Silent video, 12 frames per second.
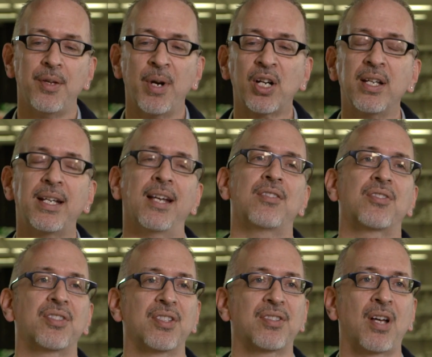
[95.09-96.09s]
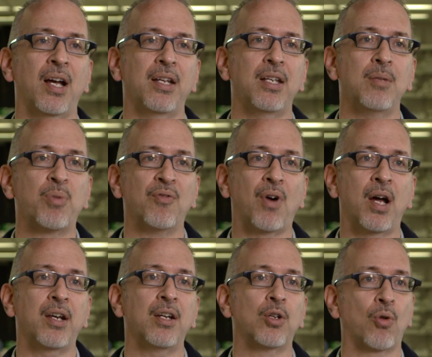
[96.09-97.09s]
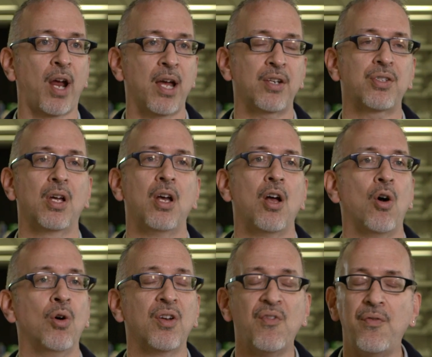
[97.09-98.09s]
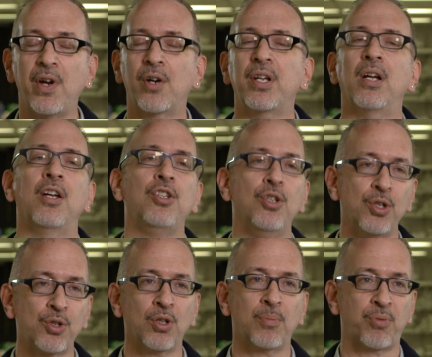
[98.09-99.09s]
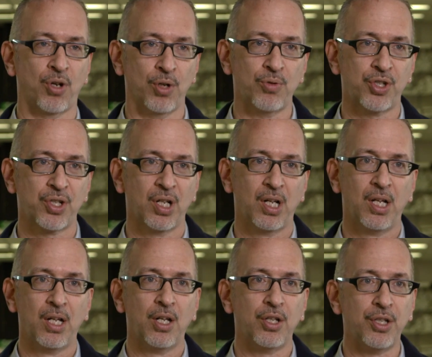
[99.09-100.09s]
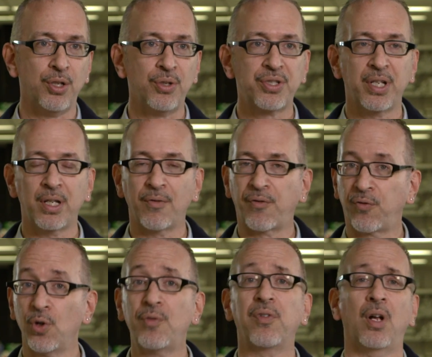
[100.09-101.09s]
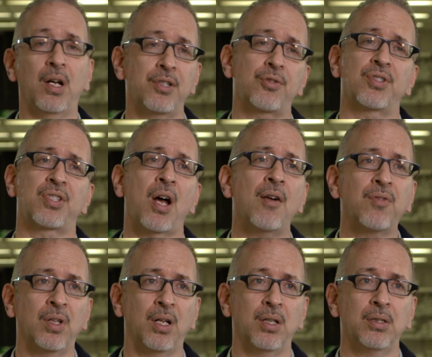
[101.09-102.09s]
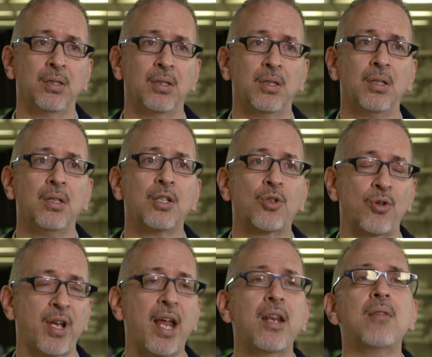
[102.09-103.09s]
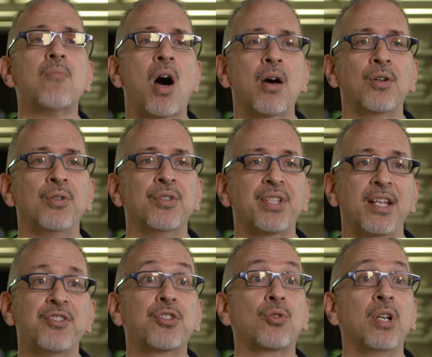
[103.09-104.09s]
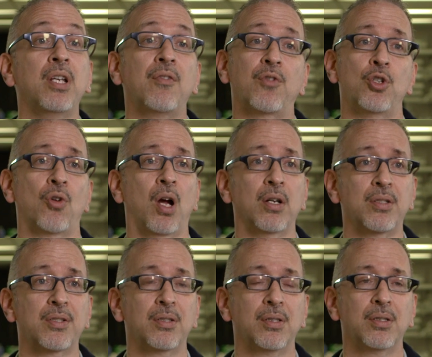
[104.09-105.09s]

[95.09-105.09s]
American Cancer Society provided a grant on a very unusual approach using fruit flies, Drosophila, creating models and screening for drugs.